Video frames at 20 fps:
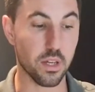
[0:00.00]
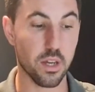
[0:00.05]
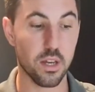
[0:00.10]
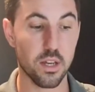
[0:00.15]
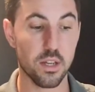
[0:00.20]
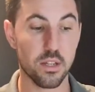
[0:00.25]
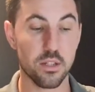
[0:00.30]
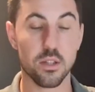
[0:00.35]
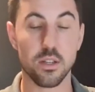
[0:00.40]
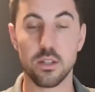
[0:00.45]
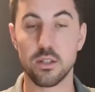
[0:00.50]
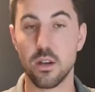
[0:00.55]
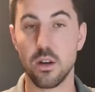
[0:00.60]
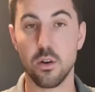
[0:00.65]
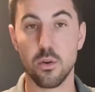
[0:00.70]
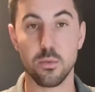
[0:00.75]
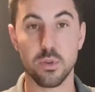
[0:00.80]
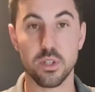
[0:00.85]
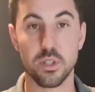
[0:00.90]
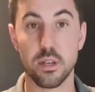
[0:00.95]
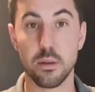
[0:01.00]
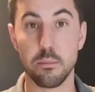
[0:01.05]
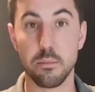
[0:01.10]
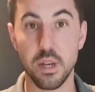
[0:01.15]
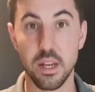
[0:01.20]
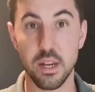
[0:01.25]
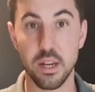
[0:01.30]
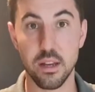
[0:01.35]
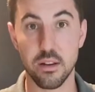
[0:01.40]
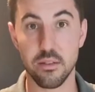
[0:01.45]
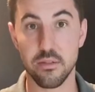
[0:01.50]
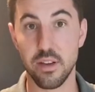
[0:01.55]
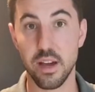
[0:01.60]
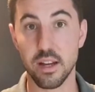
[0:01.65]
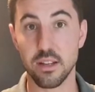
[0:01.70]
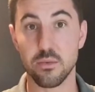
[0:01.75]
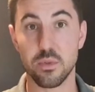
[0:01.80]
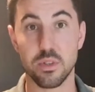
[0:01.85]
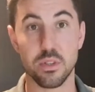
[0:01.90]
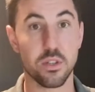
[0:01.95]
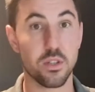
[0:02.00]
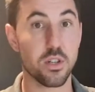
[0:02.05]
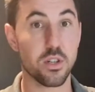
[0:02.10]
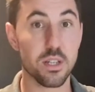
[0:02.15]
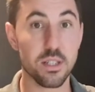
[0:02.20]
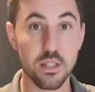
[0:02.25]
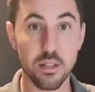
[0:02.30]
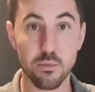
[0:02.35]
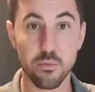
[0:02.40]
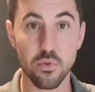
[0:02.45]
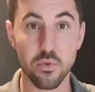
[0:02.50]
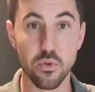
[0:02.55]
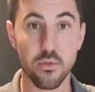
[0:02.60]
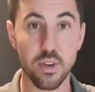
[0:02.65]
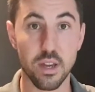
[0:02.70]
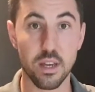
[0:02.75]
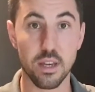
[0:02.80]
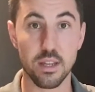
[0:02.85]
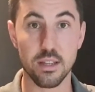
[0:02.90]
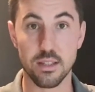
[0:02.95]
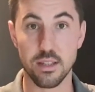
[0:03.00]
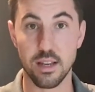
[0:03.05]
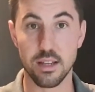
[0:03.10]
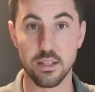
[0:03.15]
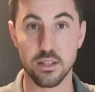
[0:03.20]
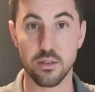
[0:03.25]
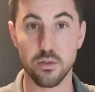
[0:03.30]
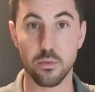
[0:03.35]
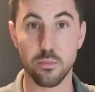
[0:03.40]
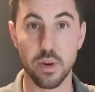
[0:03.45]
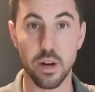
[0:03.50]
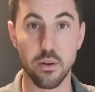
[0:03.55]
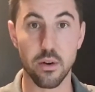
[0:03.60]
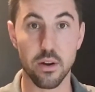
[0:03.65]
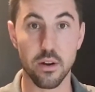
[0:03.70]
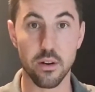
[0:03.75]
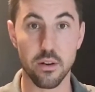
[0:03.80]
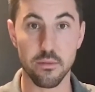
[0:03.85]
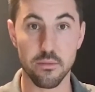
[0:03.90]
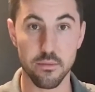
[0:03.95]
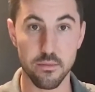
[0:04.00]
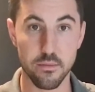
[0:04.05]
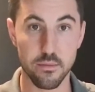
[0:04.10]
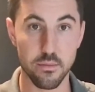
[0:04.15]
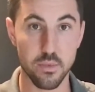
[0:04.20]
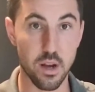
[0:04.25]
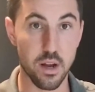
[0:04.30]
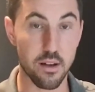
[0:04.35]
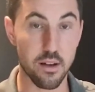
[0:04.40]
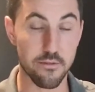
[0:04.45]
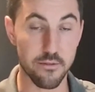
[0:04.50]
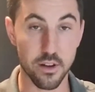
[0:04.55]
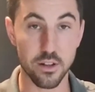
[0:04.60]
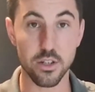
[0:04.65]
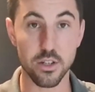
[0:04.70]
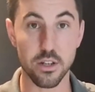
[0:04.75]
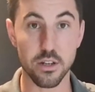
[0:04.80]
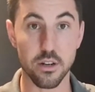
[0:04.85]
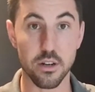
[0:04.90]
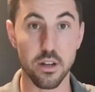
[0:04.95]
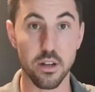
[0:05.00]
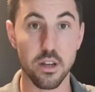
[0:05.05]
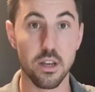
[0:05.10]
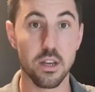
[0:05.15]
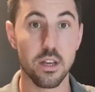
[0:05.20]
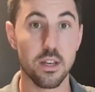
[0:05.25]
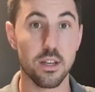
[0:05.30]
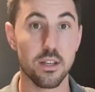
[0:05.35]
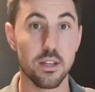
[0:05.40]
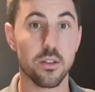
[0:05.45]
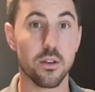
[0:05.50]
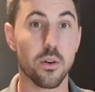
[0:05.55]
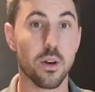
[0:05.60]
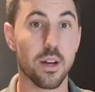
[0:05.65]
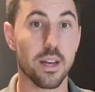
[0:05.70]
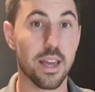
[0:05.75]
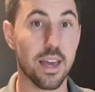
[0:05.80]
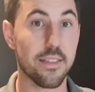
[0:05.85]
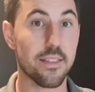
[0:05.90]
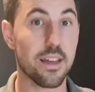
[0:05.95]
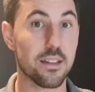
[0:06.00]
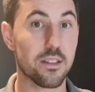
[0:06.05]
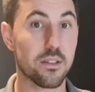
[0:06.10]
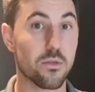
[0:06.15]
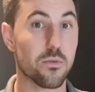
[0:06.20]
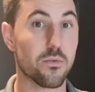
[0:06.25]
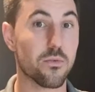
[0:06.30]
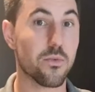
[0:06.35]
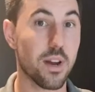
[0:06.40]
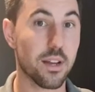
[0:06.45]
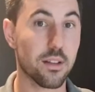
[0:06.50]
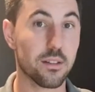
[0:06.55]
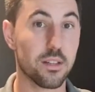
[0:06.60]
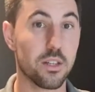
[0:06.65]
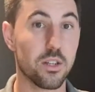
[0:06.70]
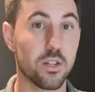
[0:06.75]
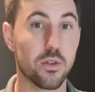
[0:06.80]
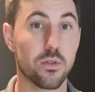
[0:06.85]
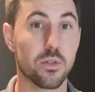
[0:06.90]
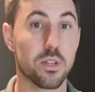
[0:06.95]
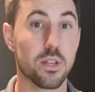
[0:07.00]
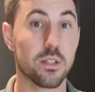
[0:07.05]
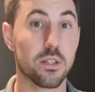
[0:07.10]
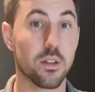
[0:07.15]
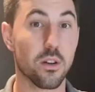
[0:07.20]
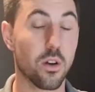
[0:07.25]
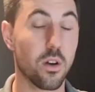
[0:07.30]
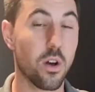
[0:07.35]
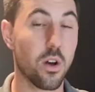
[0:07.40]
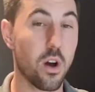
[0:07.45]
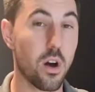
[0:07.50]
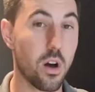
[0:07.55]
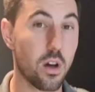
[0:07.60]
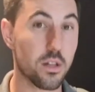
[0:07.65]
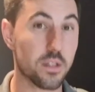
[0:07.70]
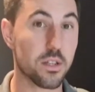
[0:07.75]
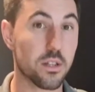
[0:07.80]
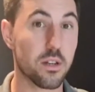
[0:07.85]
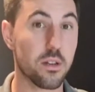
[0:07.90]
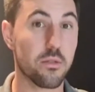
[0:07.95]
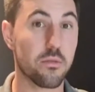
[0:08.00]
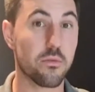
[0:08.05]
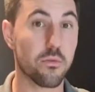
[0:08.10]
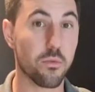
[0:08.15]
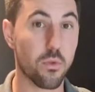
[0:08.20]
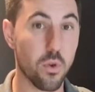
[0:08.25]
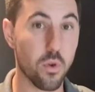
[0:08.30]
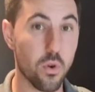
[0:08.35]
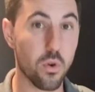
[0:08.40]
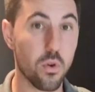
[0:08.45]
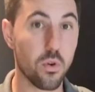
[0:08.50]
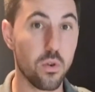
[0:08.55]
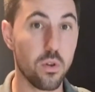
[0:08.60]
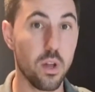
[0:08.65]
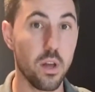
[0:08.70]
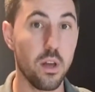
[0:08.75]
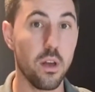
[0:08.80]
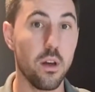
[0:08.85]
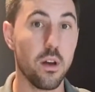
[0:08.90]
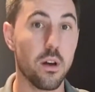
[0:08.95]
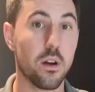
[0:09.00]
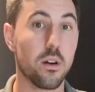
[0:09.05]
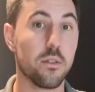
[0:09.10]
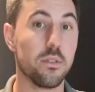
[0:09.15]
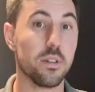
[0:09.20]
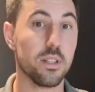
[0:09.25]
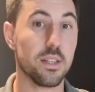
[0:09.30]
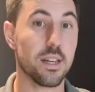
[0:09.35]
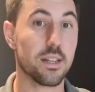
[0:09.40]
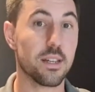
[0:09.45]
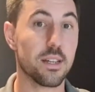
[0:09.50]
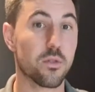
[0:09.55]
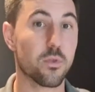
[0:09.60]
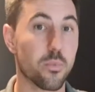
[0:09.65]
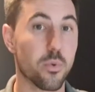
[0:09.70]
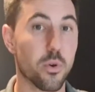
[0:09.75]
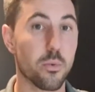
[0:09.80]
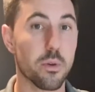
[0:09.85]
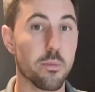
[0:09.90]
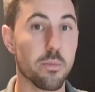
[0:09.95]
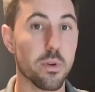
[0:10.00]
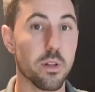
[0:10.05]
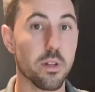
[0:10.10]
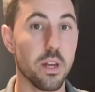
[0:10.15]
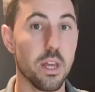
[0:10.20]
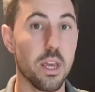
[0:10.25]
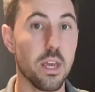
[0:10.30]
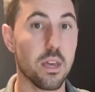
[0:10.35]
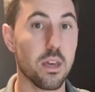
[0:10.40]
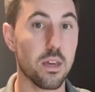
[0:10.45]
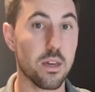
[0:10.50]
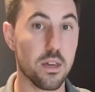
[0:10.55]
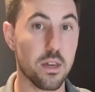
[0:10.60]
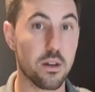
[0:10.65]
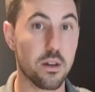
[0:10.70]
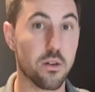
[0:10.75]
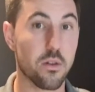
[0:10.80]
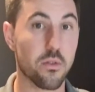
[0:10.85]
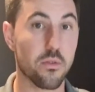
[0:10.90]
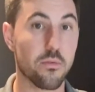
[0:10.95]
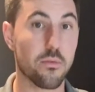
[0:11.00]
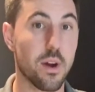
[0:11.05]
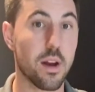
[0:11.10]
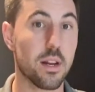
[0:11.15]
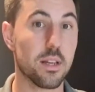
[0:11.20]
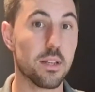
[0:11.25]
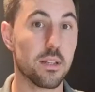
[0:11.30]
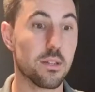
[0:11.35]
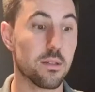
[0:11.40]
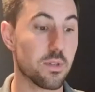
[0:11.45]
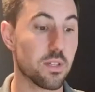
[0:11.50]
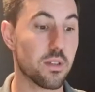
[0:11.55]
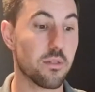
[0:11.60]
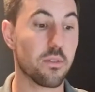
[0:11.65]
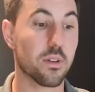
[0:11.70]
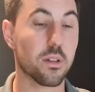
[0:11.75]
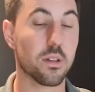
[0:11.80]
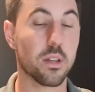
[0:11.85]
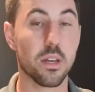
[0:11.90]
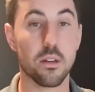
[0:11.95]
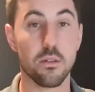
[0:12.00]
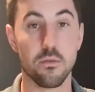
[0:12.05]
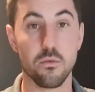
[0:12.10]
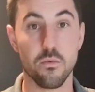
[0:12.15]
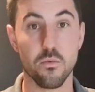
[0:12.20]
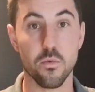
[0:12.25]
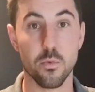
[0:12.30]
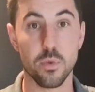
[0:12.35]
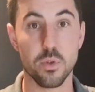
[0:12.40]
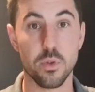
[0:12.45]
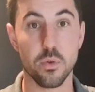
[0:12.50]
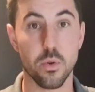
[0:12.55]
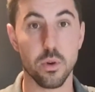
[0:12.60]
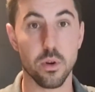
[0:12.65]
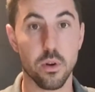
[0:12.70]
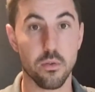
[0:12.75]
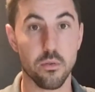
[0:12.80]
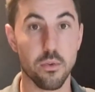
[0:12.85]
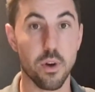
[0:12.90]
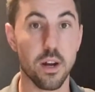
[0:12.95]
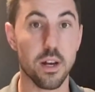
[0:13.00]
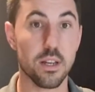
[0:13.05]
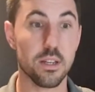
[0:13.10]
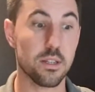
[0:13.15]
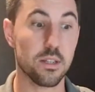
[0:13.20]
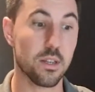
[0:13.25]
So they saw almost an immediate effect with just improving intestinal barrier function. So again, that directly shows us a causative role of intestinal permeability in arthritis, specifically in rheumatoid arthritis,